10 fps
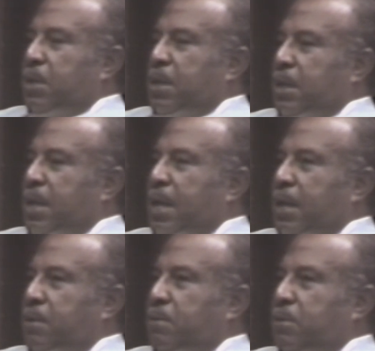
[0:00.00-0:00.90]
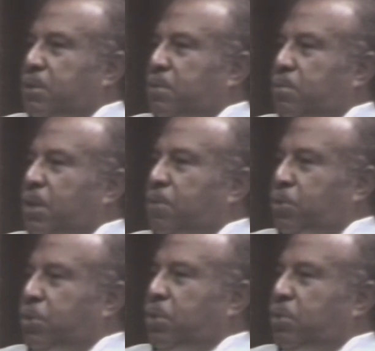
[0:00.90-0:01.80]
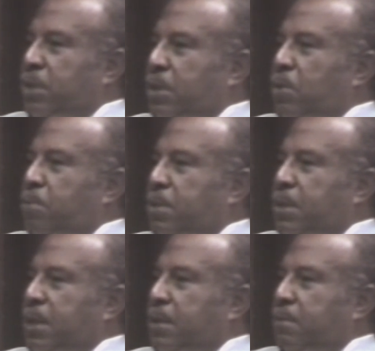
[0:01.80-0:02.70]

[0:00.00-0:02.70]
here again, a number of schools had opened,